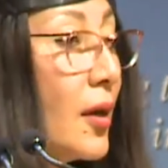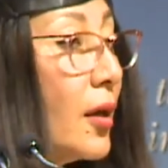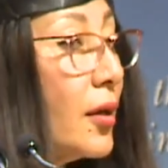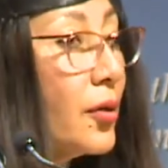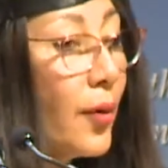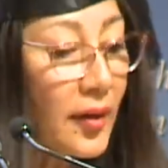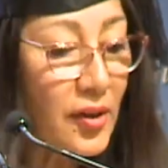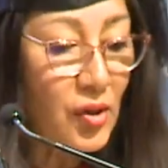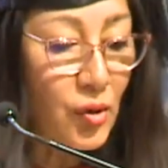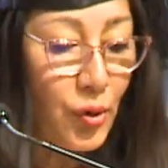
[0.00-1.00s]
You are the
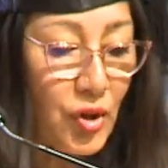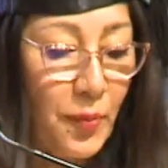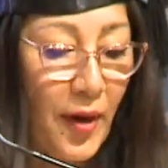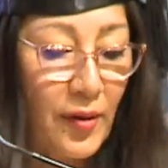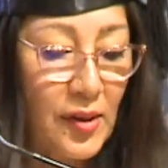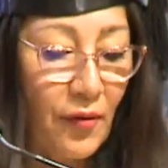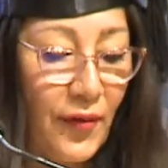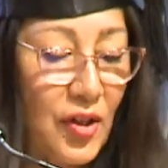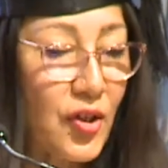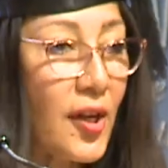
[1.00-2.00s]
torchbearers of our
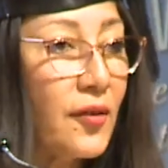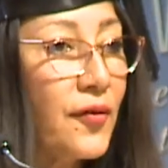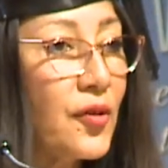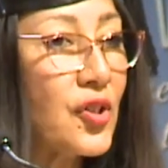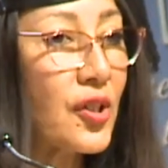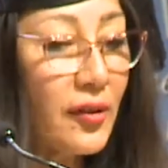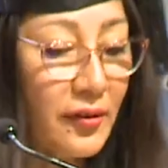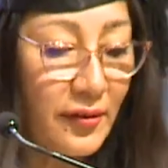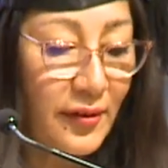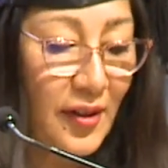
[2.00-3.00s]
shared future.
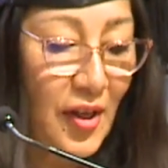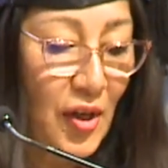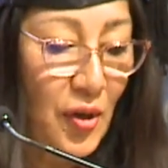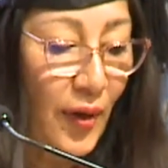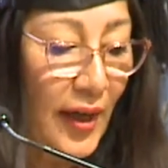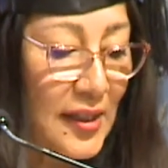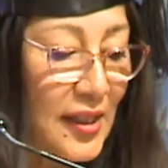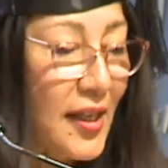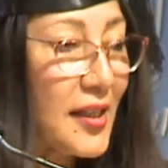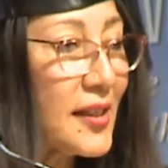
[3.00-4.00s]
Your
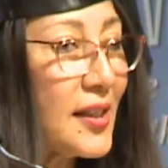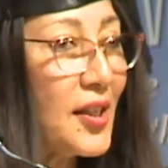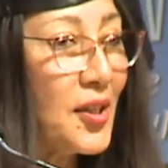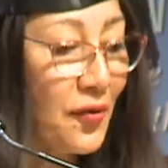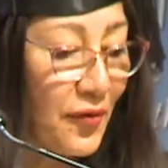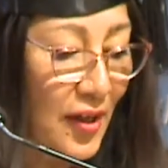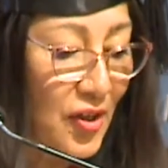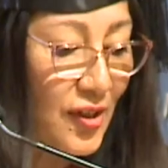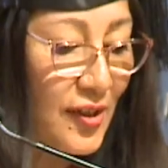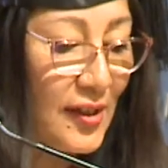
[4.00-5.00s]
ideas,
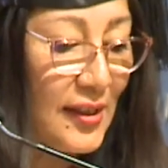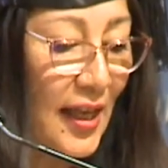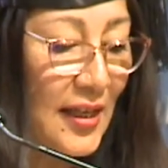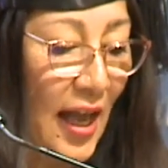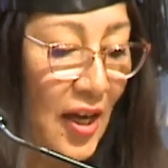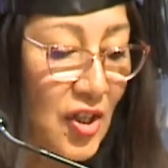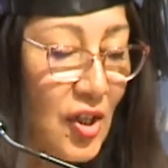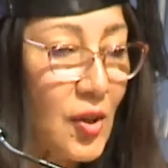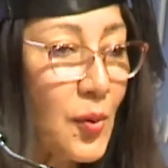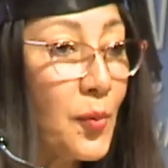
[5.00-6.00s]
innovations, and
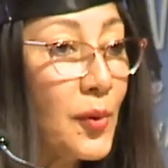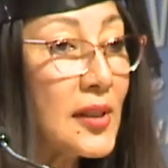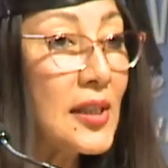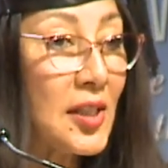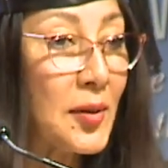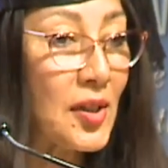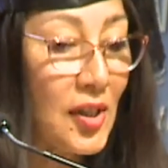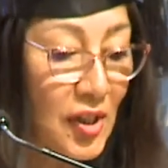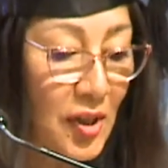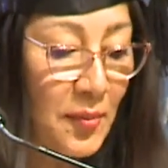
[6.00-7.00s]
actions will
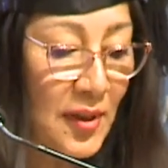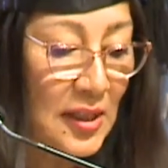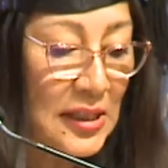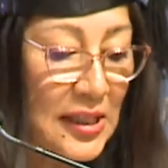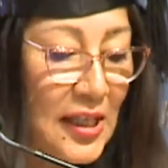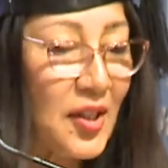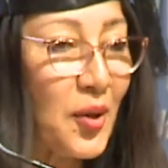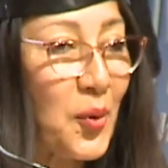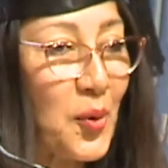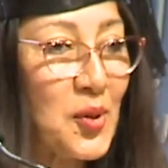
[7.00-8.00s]
determine indeed the
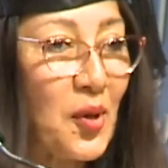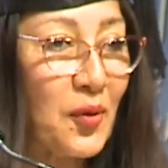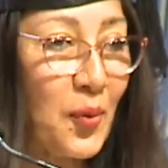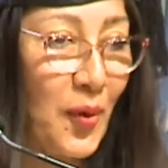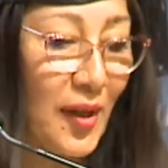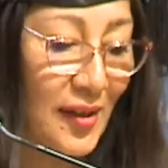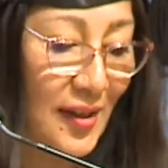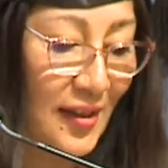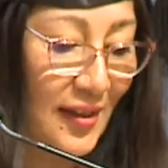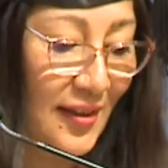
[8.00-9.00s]
course of the world.
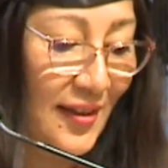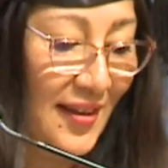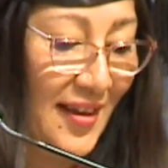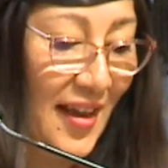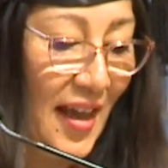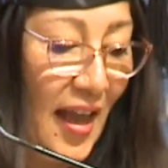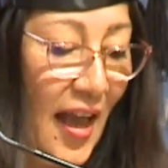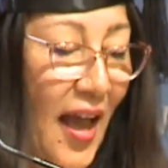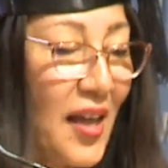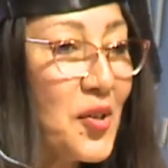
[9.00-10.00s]

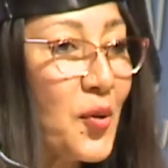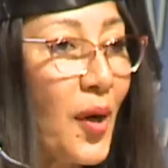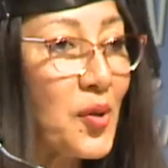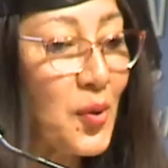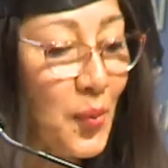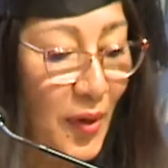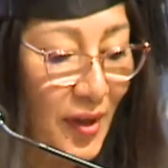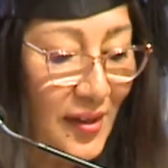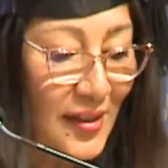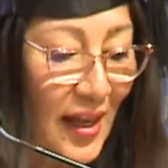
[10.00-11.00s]
As you go out to the
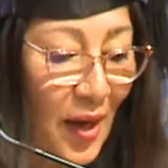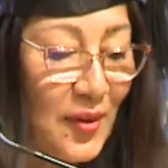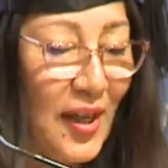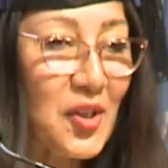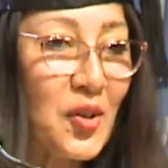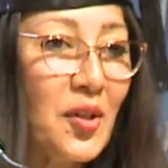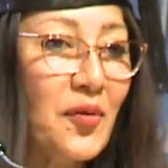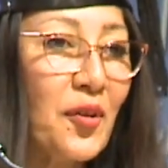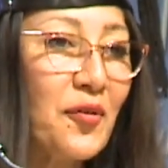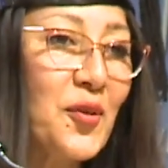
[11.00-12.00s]
world, I would like to give
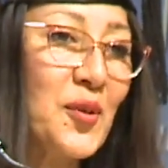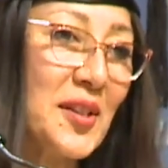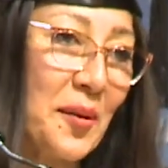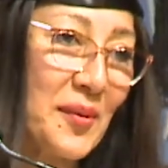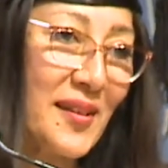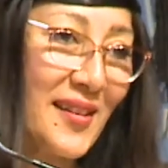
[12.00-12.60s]
you a few tips.